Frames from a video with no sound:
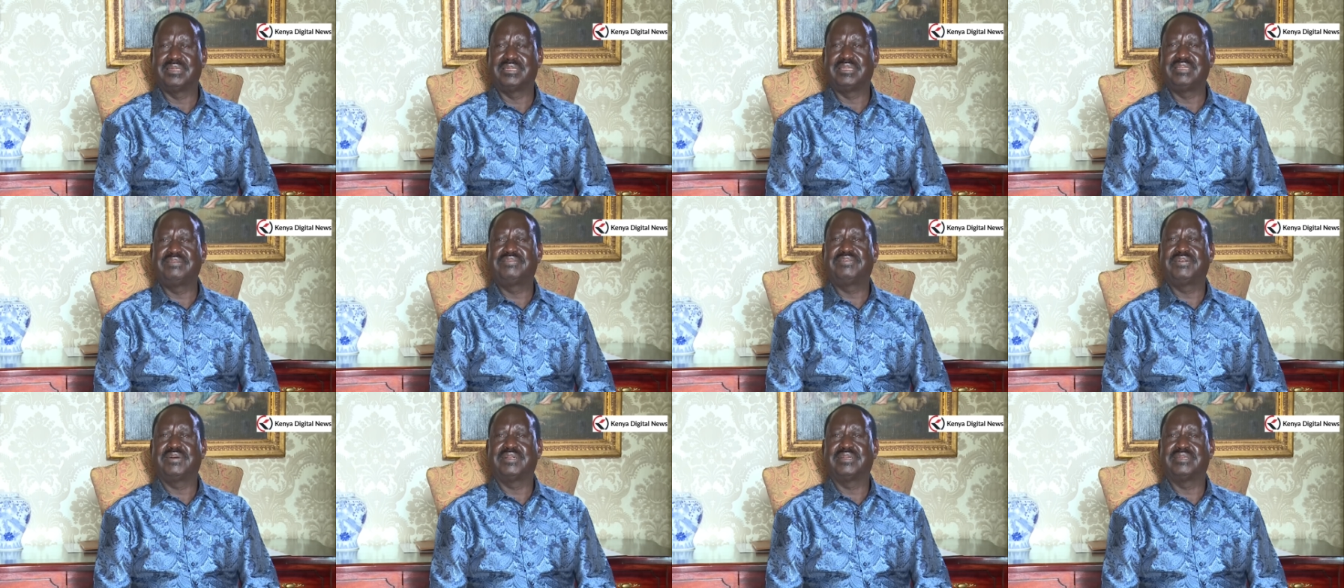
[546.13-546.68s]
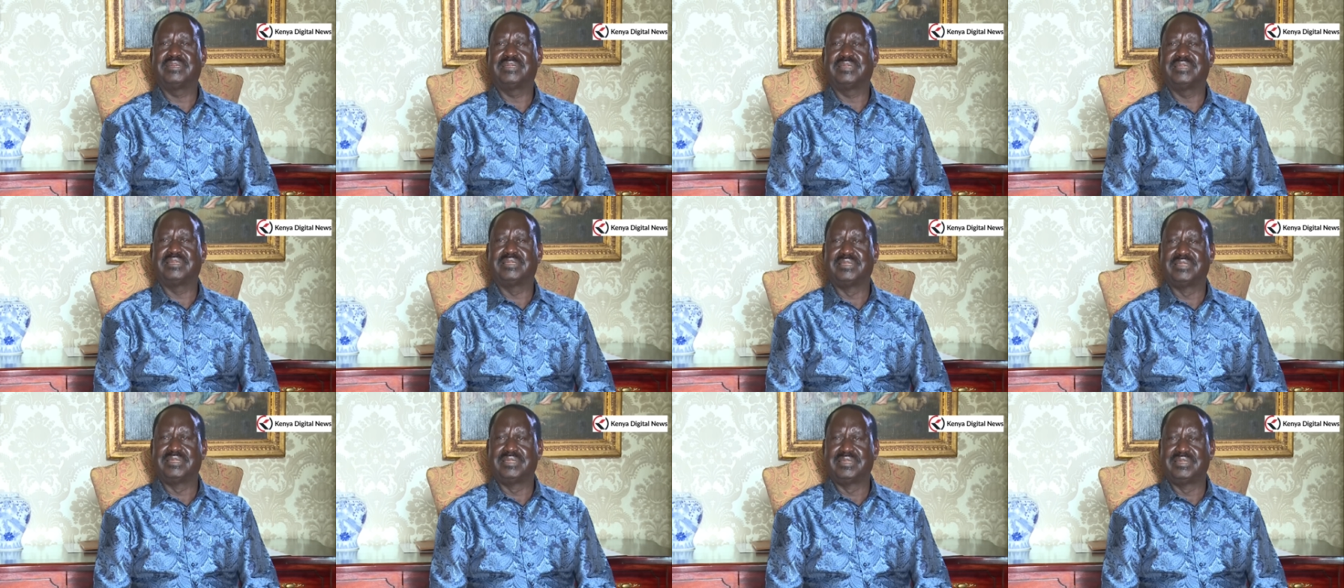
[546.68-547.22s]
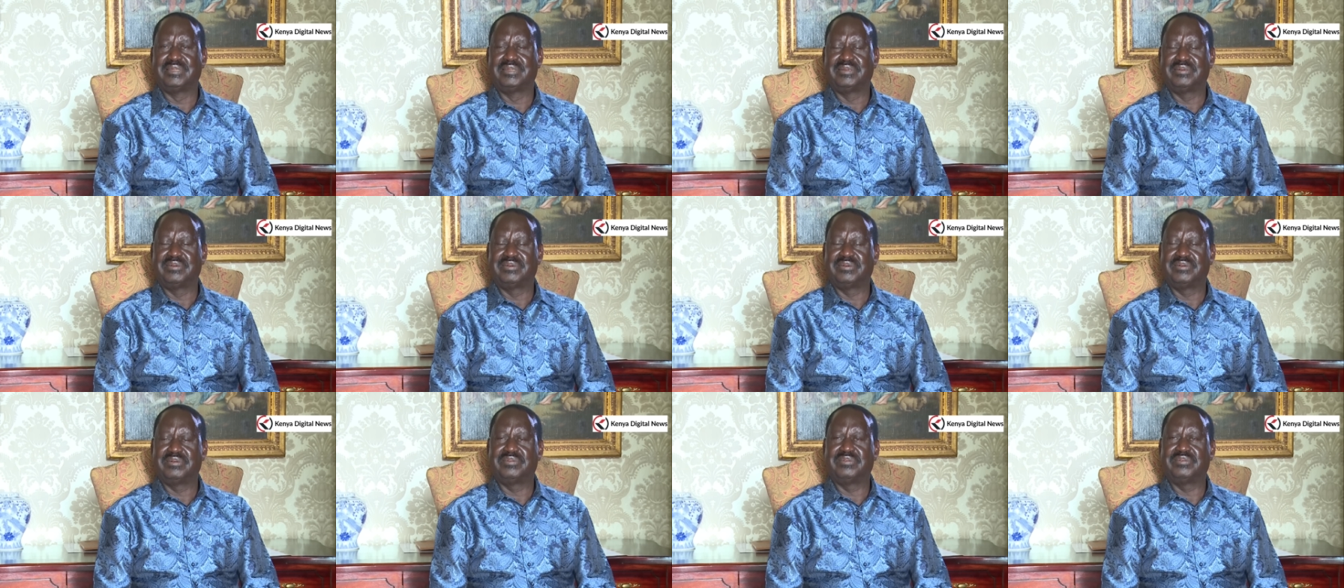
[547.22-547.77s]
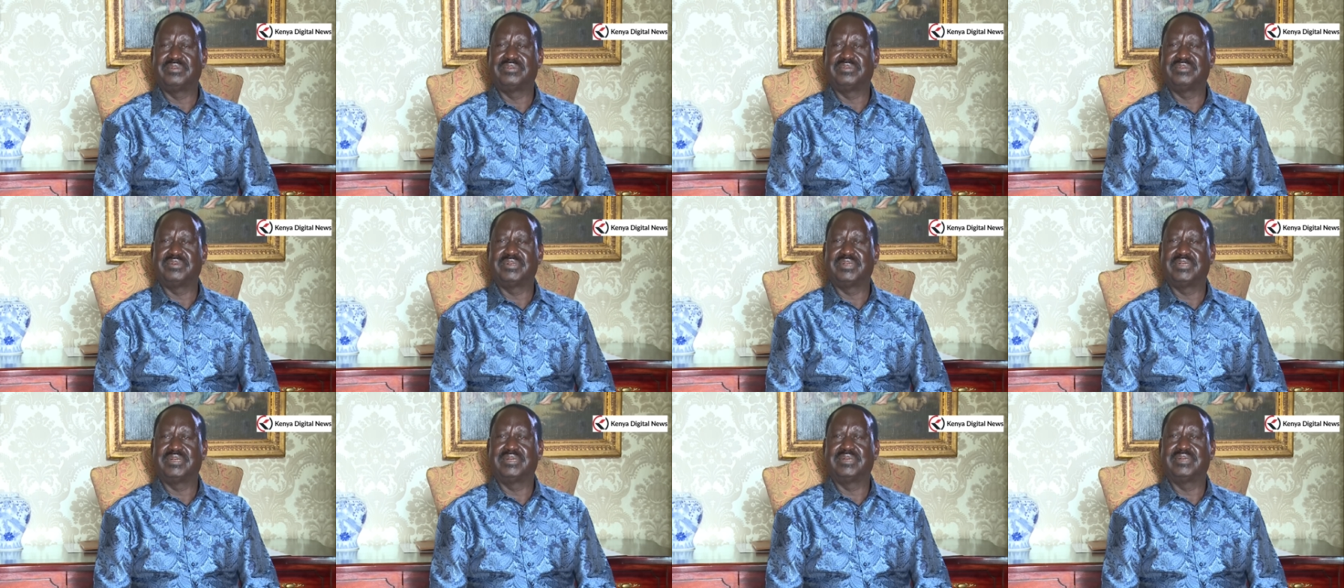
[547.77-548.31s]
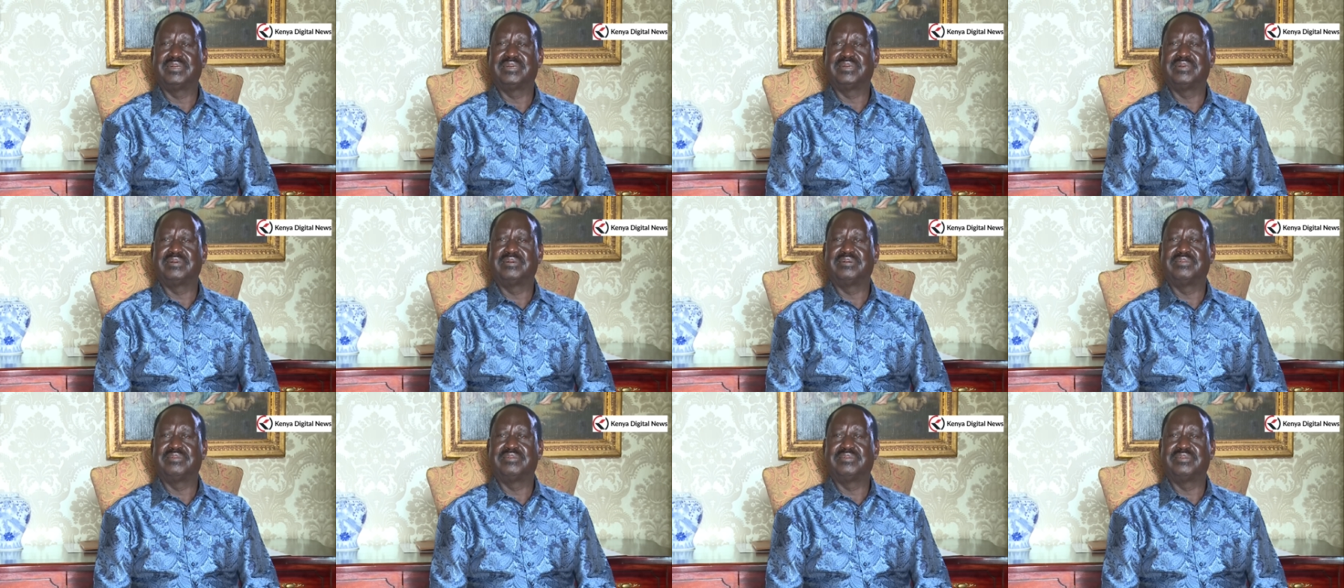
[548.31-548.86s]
differed uh,